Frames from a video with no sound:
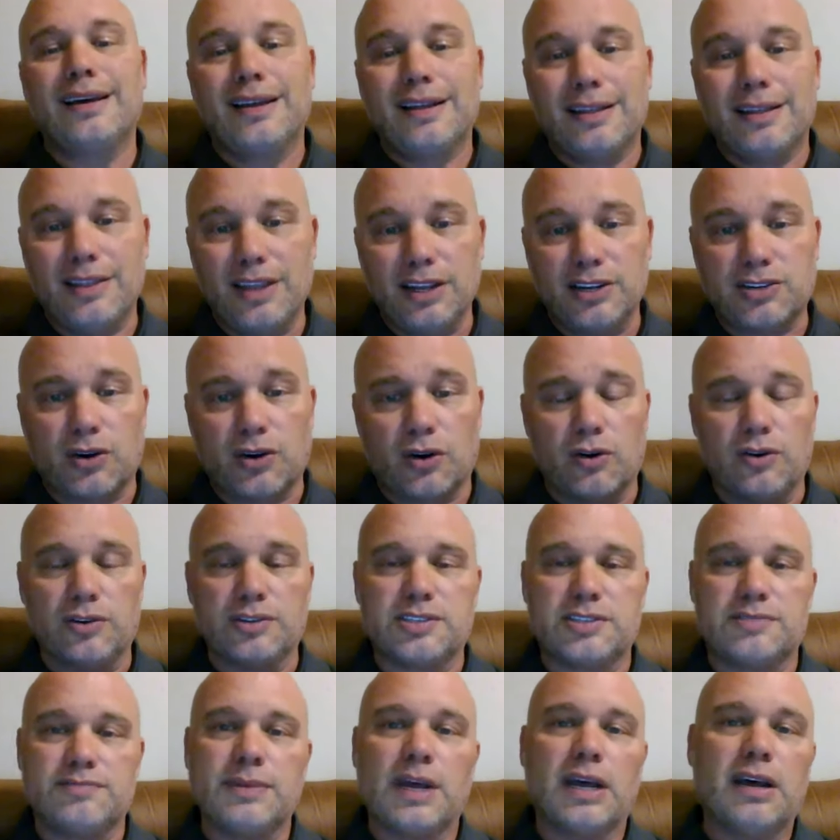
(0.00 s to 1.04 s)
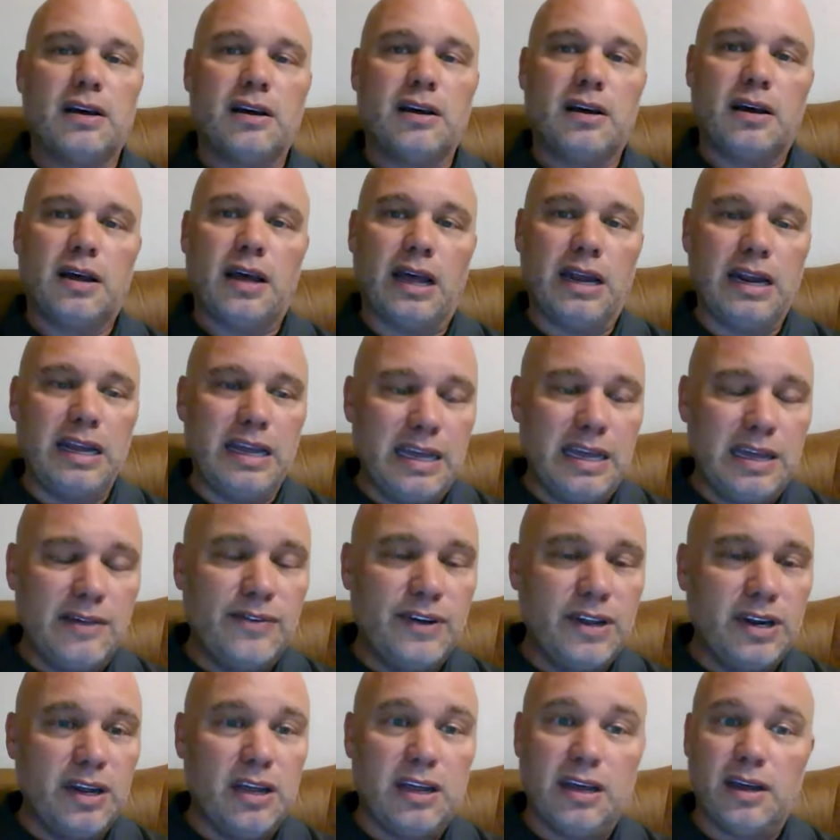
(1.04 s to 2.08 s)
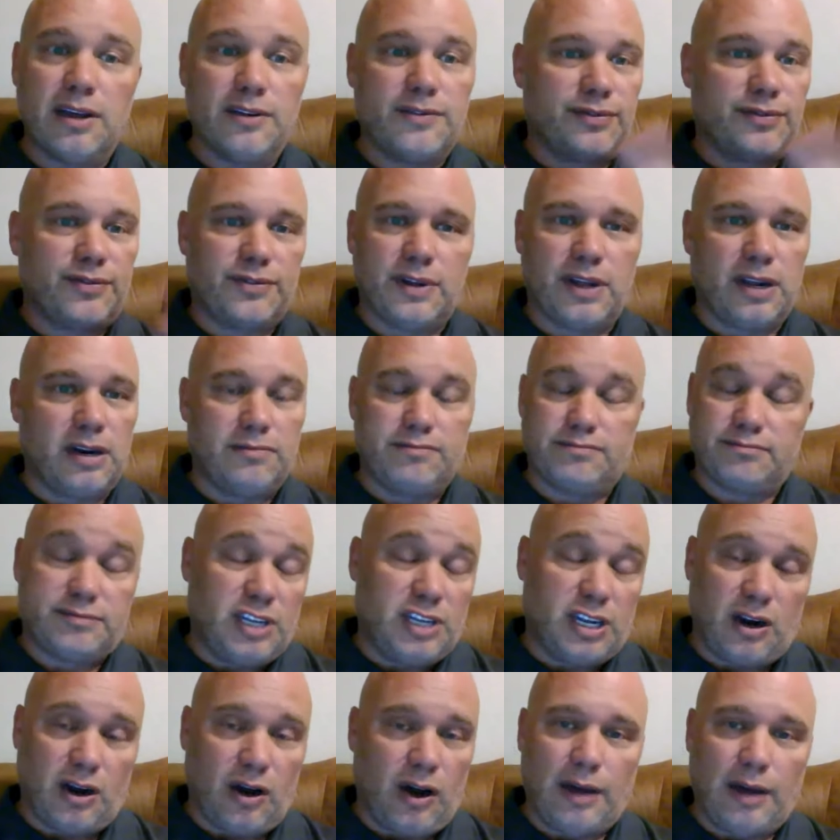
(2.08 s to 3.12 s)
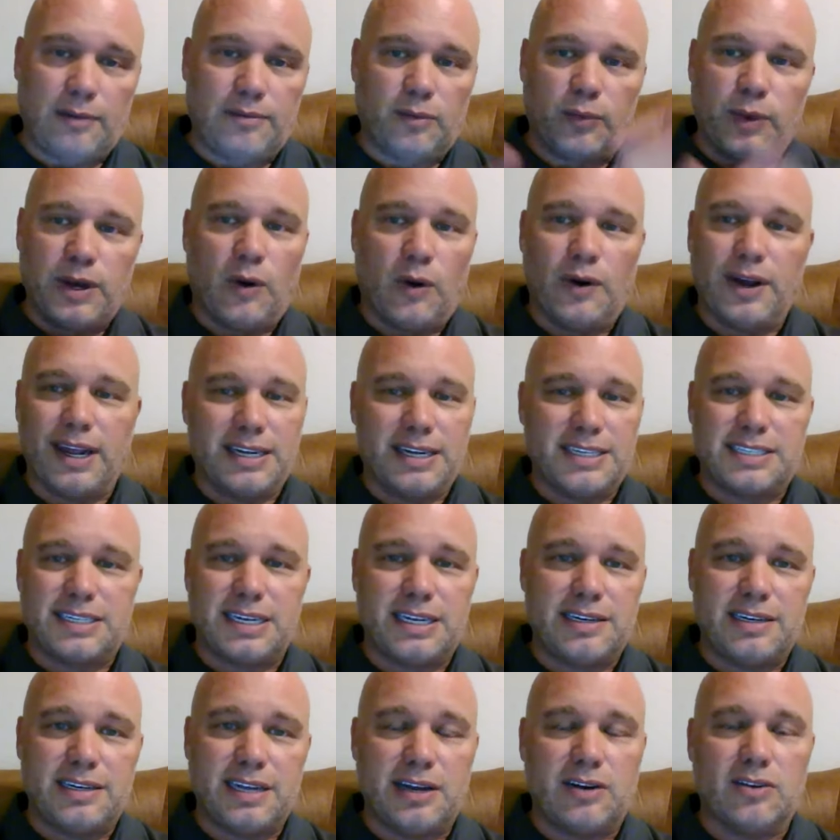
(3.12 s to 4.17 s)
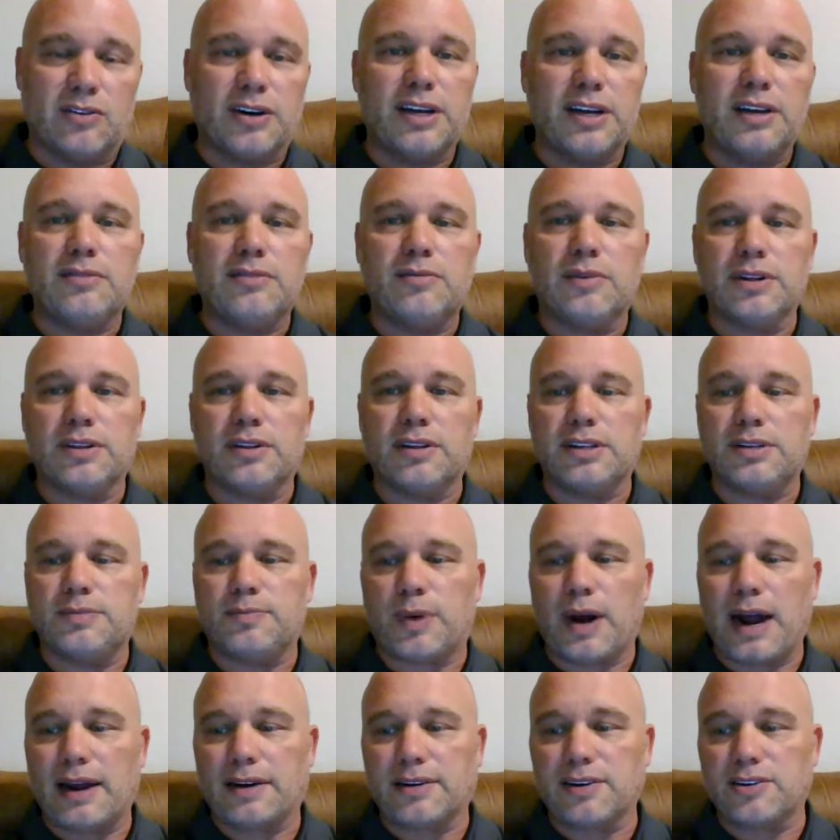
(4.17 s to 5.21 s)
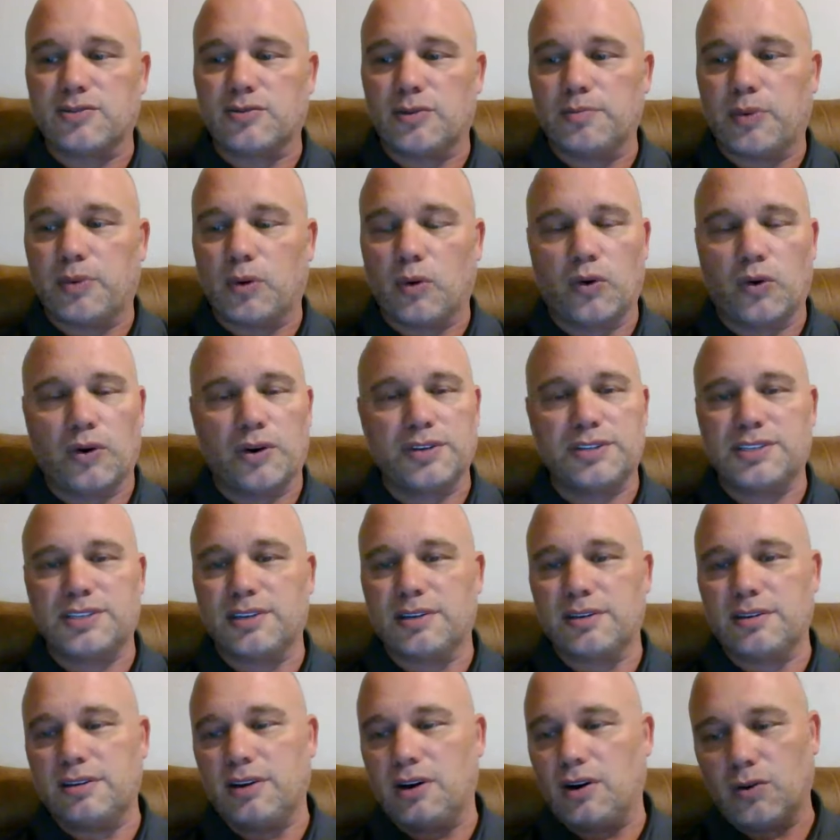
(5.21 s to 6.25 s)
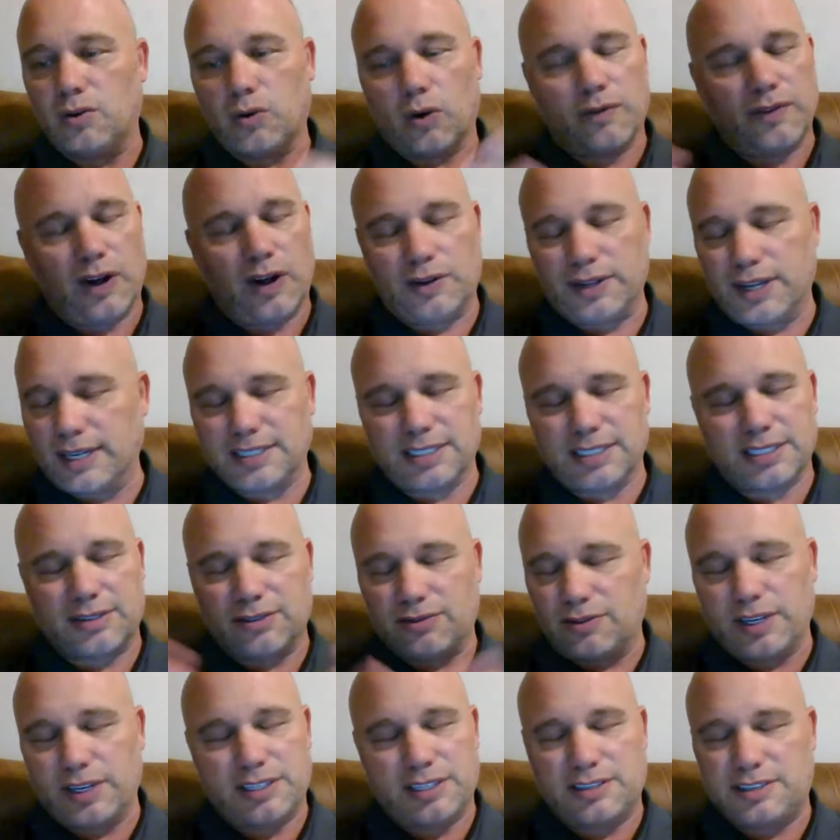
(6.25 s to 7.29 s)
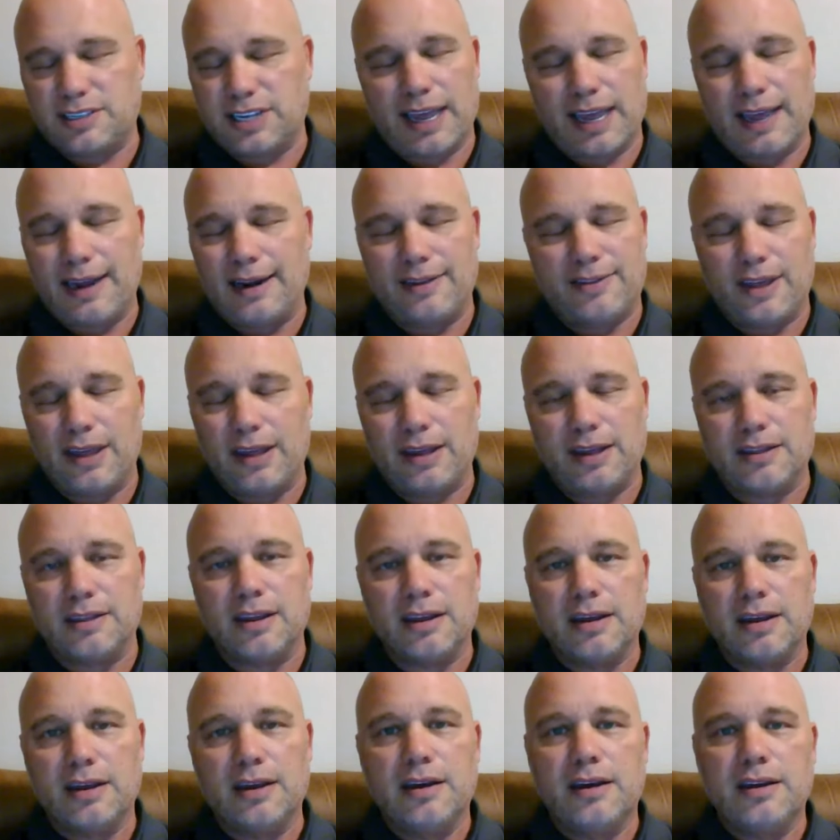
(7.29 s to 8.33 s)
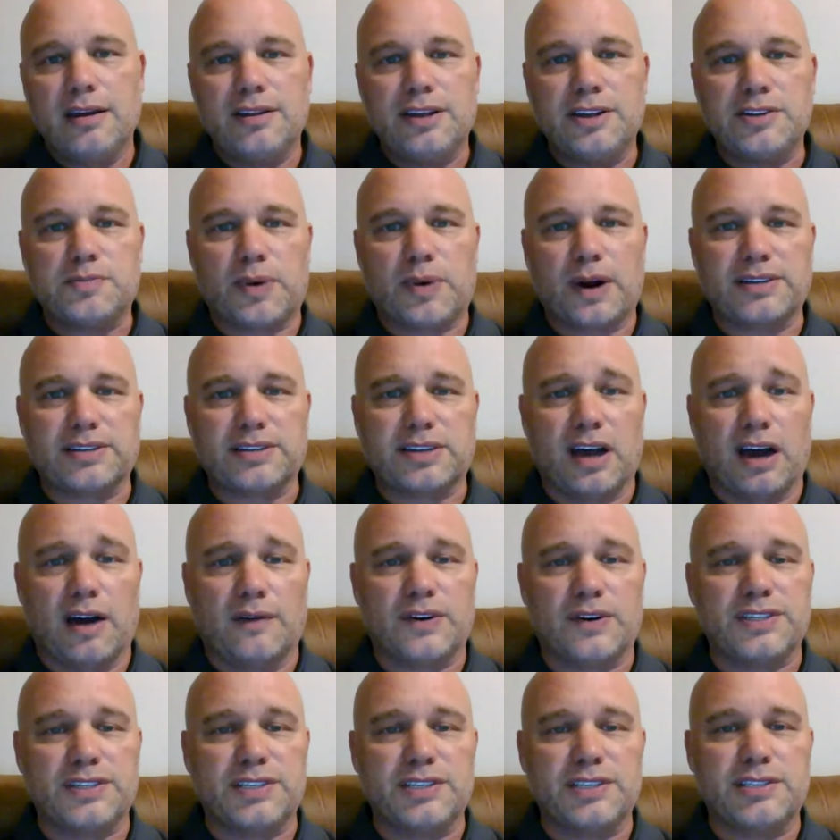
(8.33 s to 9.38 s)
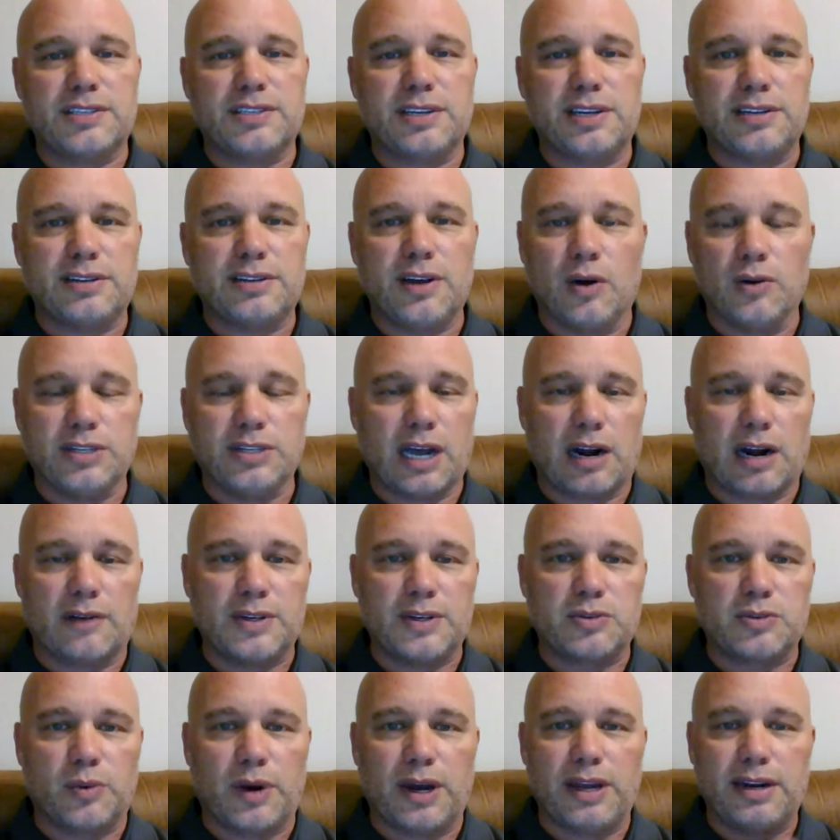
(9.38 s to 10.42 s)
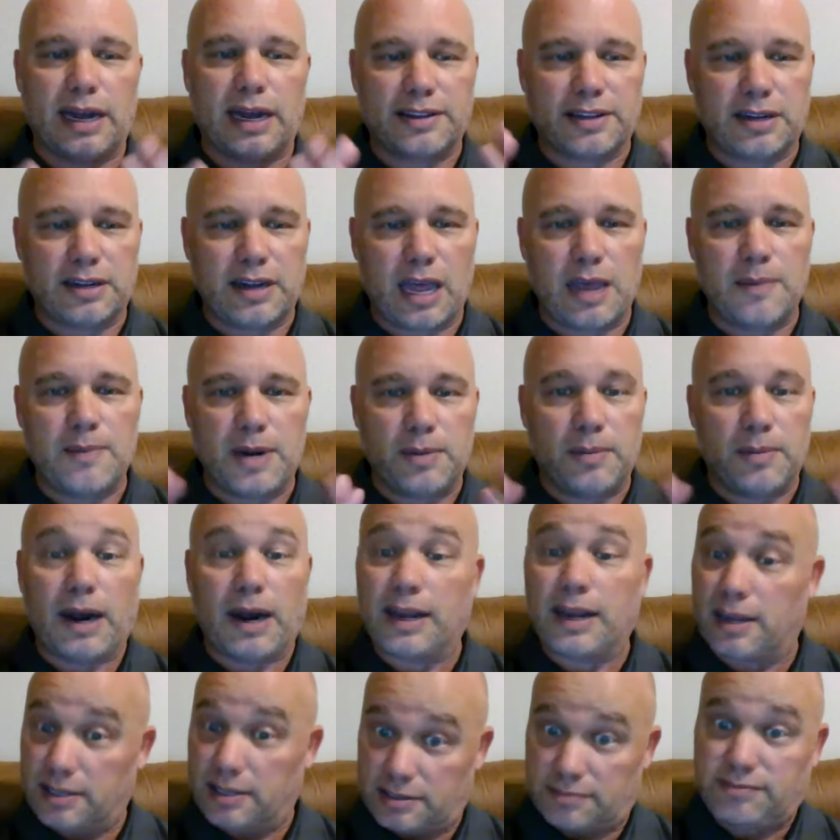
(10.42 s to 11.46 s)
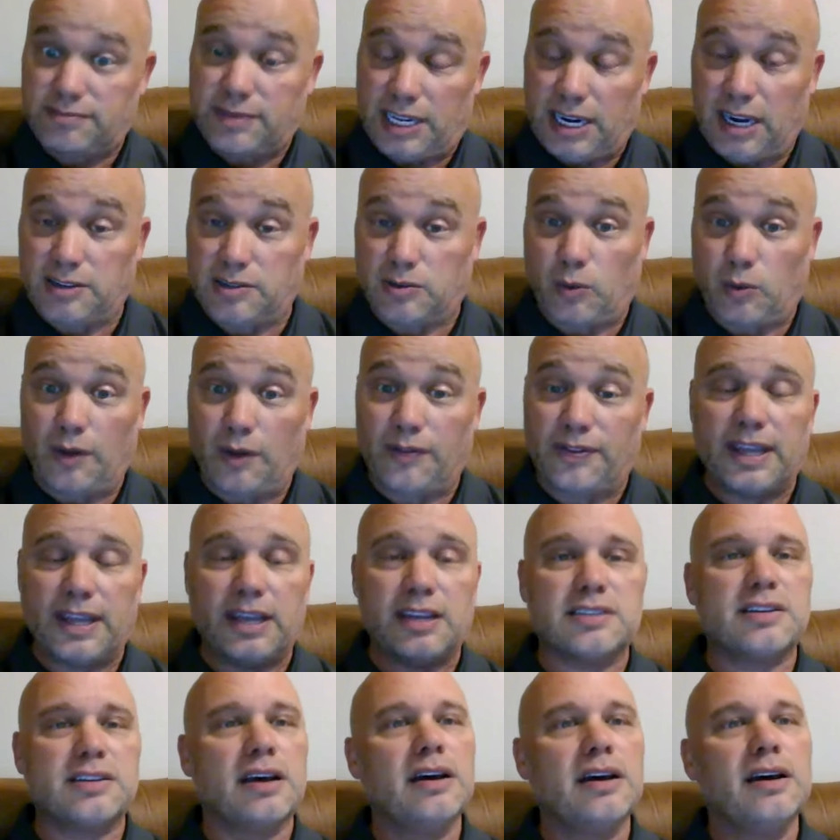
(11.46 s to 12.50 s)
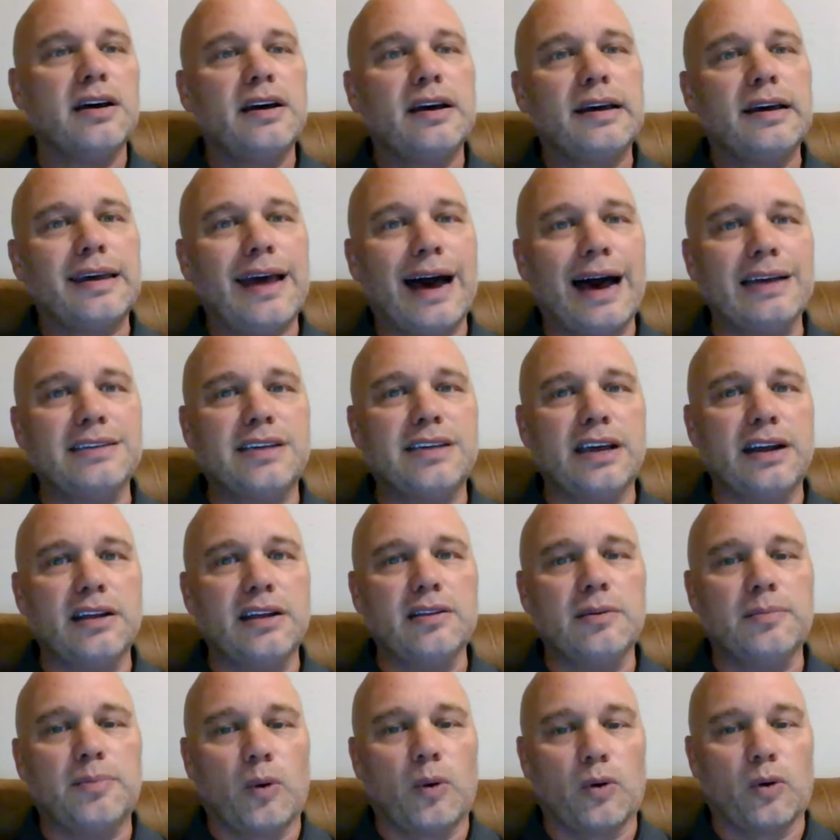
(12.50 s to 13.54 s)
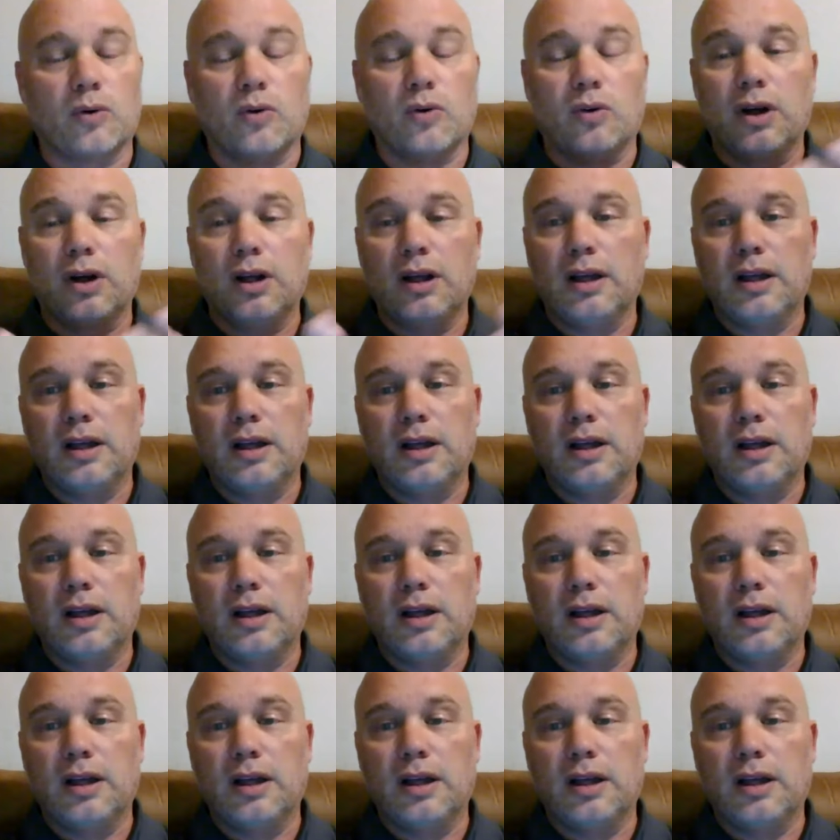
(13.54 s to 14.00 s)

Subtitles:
This hurts. And even if, and, you know, we don't get to see Diddley with these practice reports, and, you know, Norvell doesn't really say anything in these press conferences. He goes out of his way not to name anybody because he doesn't want this guy's hitting the portal.